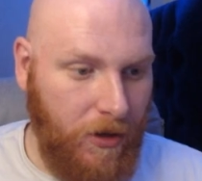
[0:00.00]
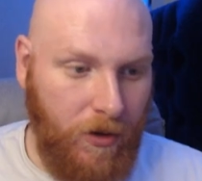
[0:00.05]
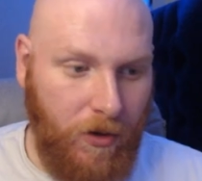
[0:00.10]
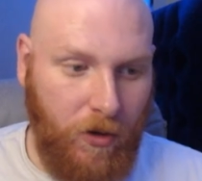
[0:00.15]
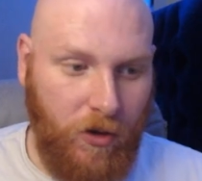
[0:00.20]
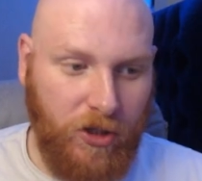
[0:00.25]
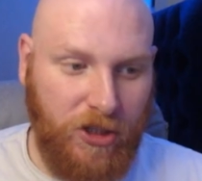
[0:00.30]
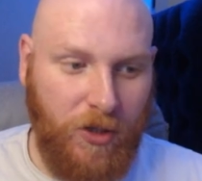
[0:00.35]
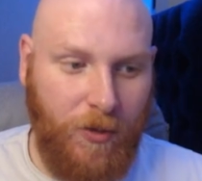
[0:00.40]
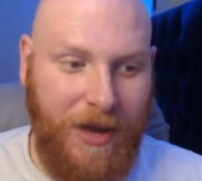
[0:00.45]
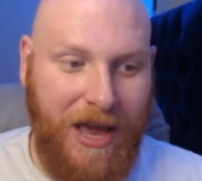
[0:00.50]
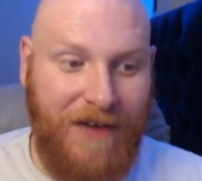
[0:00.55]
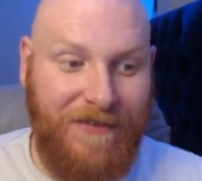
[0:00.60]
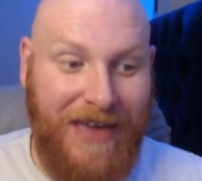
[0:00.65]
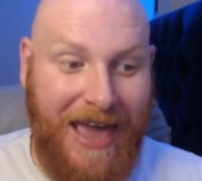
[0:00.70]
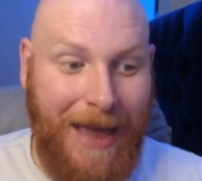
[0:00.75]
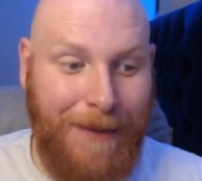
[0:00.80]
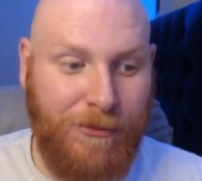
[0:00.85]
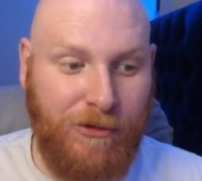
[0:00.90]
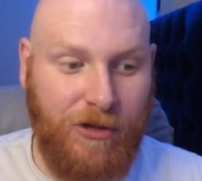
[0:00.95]
Also, we
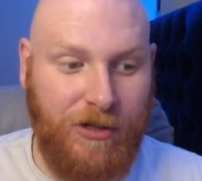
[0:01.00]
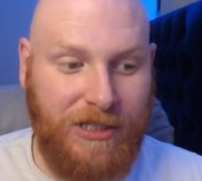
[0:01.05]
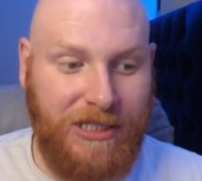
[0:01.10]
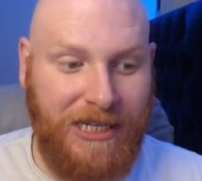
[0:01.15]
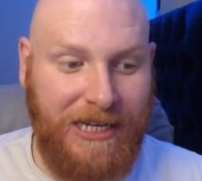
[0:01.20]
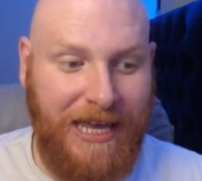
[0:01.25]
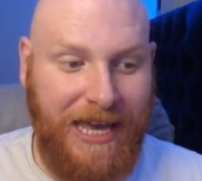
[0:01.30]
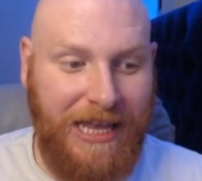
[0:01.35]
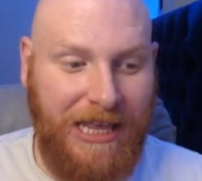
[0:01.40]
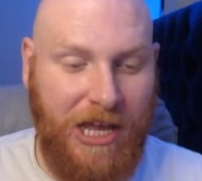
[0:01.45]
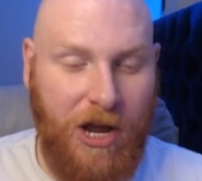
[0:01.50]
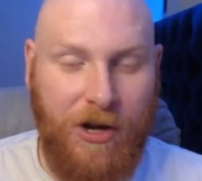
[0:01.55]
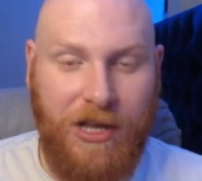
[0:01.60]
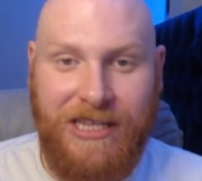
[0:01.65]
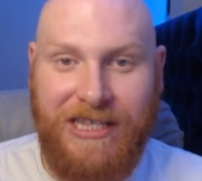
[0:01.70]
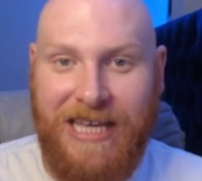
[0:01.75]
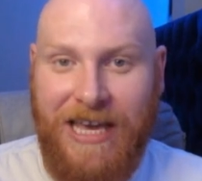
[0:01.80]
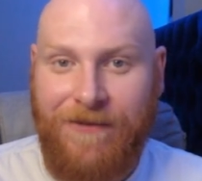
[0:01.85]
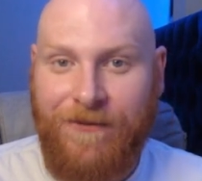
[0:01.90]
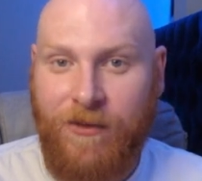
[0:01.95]
have Emirates in here, the only
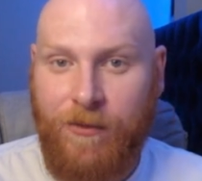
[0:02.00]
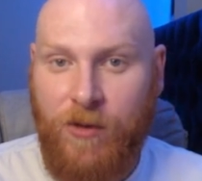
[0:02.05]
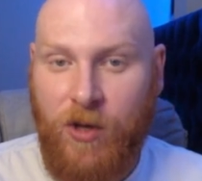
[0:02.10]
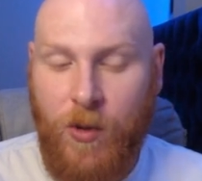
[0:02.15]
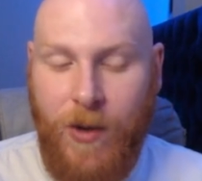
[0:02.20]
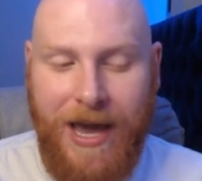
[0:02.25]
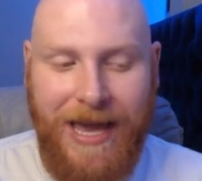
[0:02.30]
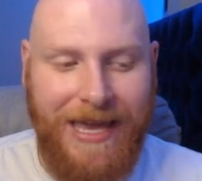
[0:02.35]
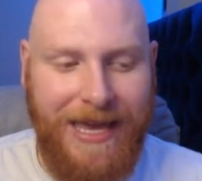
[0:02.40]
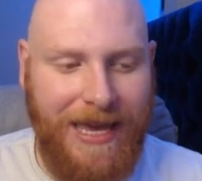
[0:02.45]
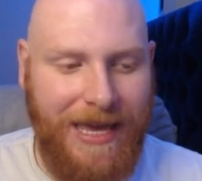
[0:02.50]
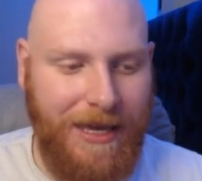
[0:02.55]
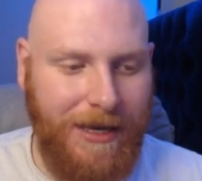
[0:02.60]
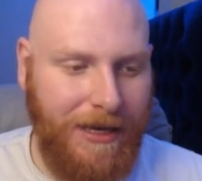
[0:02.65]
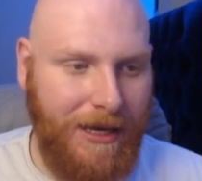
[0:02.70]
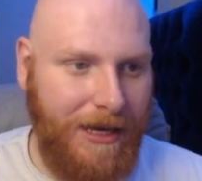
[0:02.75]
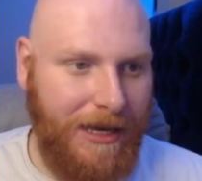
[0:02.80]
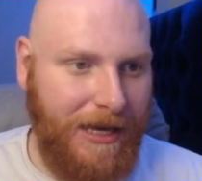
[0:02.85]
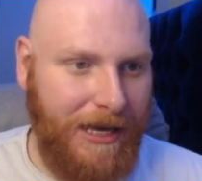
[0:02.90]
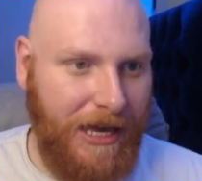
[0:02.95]
team from UAE
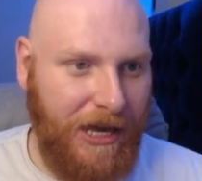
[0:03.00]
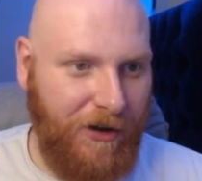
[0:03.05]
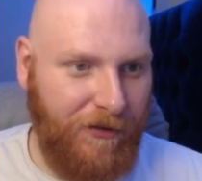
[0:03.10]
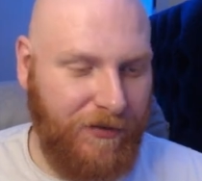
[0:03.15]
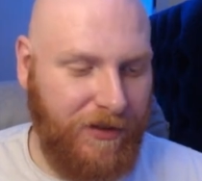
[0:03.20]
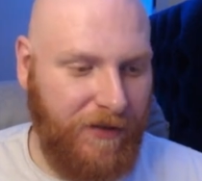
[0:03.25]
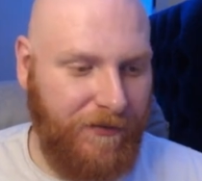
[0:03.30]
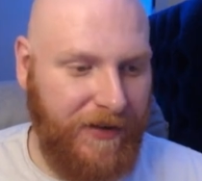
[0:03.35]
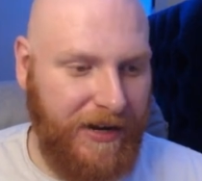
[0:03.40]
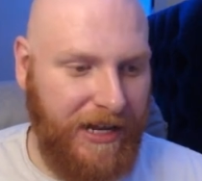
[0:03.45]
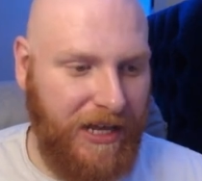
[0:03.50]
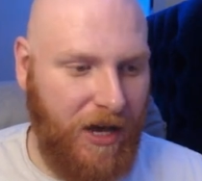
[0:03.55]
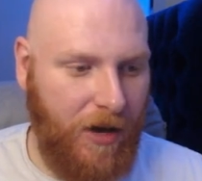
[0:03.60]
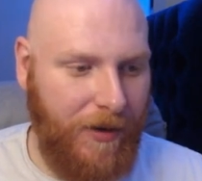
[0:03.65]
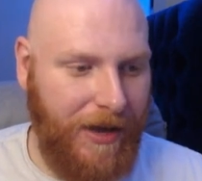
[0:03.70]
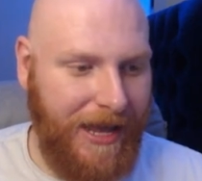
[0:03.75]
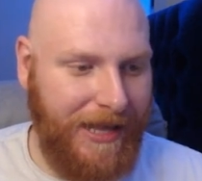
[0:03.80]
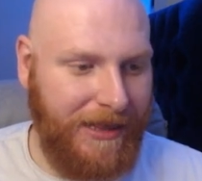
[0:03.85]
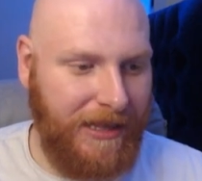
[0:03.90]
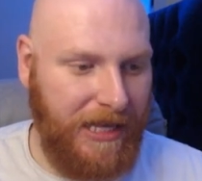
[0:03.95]
of the video
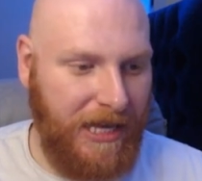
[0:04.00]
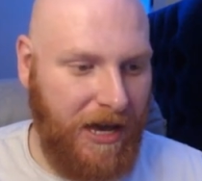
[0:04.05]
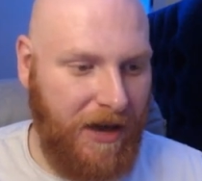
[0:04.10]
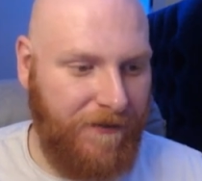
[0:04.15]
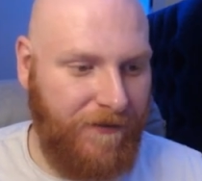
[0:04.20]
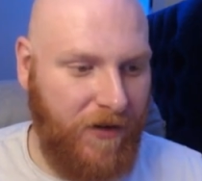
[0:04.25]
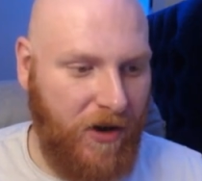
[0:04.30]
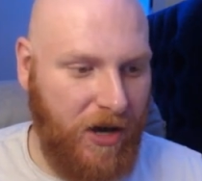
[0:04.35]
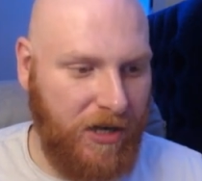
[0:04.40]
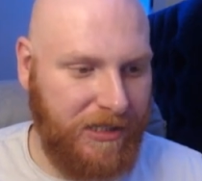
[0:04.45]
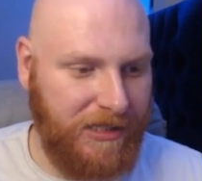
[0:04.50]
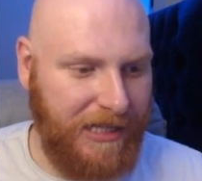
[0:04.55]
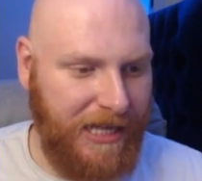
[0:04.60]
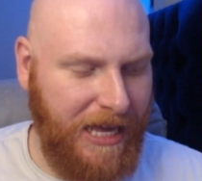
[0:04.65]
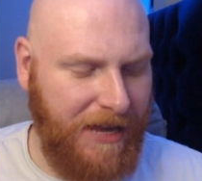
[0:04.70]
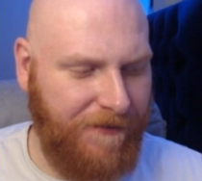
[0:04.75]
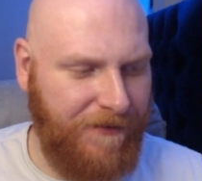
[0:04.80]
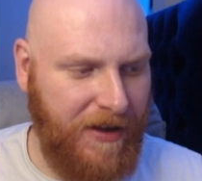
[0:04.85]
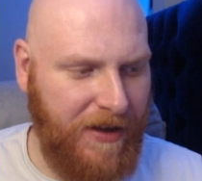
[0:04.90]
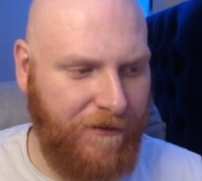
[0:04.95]
in the First
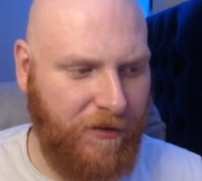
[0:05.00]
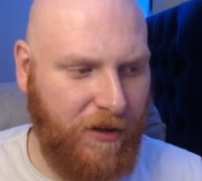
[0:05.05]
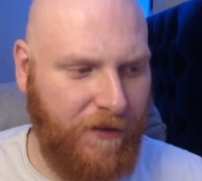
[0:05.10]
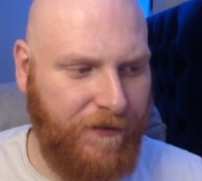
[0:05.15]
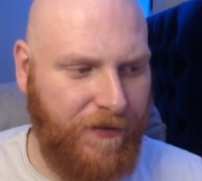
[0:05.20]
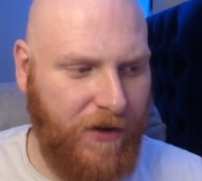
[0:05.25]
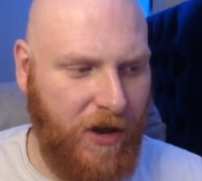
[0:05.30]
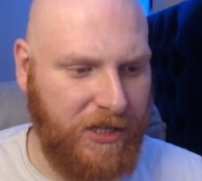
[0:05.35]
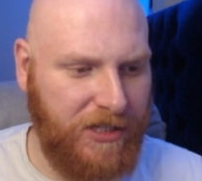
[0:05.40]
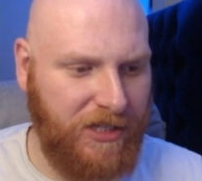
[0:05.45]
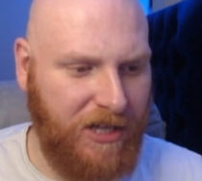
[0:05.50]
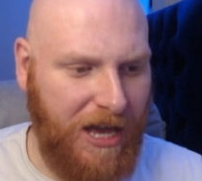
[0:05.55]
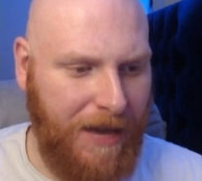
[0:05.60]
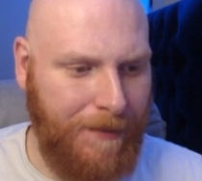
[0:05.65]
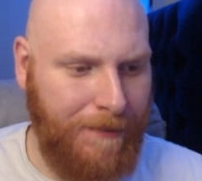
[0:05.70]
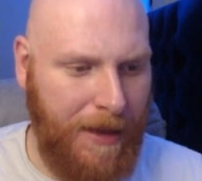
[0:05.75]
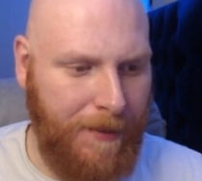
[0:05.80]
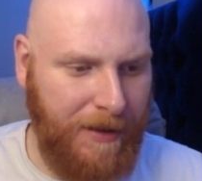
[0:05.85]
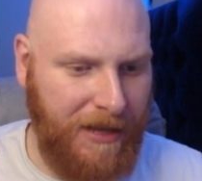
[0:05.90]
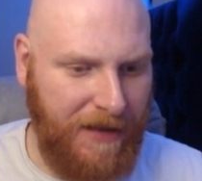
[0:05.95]
League. I think for the first time,
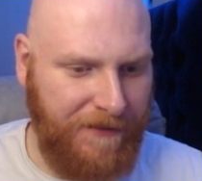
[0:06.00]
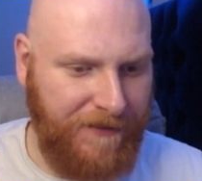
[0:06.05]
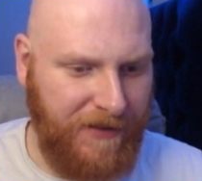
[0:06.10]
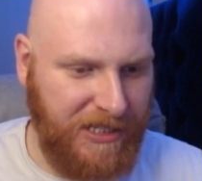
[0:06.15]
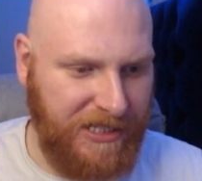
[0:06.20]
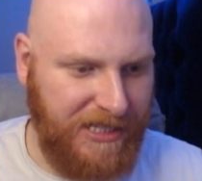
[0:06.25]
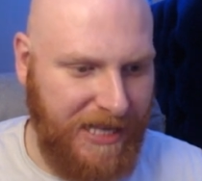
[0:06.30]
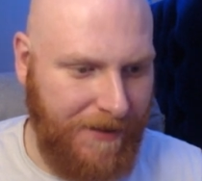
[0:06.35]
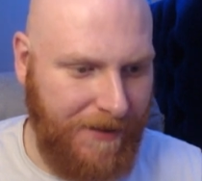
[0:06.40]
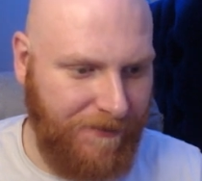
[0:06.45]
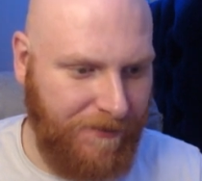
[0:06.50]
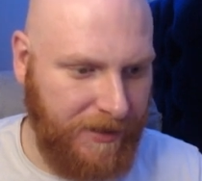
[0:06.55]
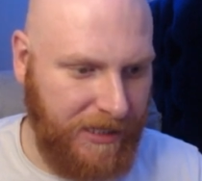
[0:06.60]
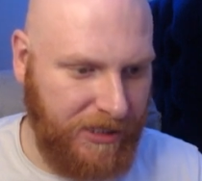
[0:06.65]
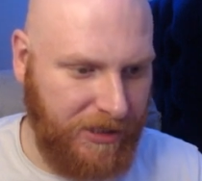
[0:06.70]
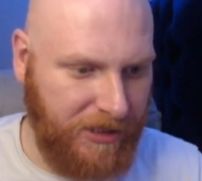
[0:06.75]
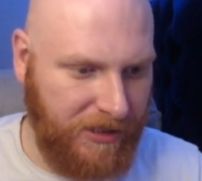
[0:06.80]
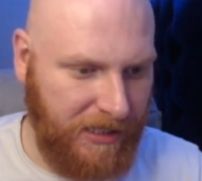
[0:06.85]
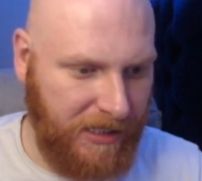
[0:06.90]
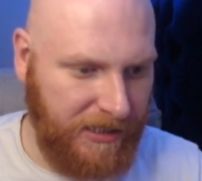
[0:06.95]
maybe they finished 10th
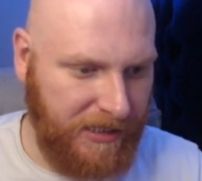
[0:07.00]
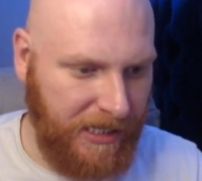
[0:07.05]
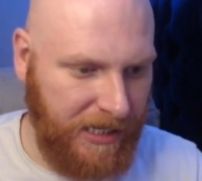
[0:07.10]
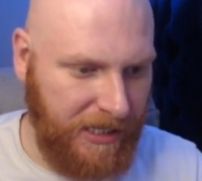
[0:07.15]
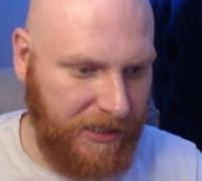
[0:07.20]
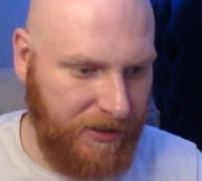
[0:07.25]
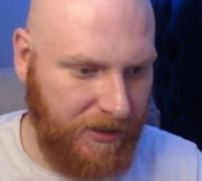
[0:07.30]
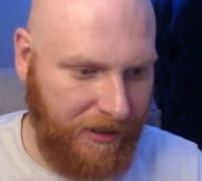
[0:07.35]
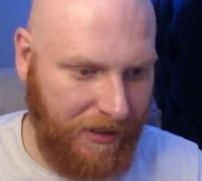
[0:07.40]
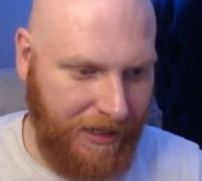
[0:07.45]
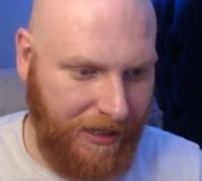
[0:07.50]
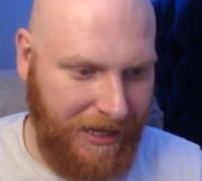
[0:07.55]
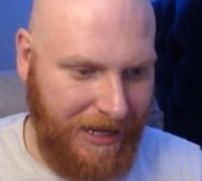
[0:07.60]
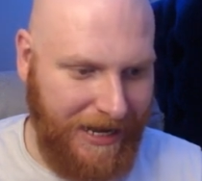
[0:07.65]
position this season.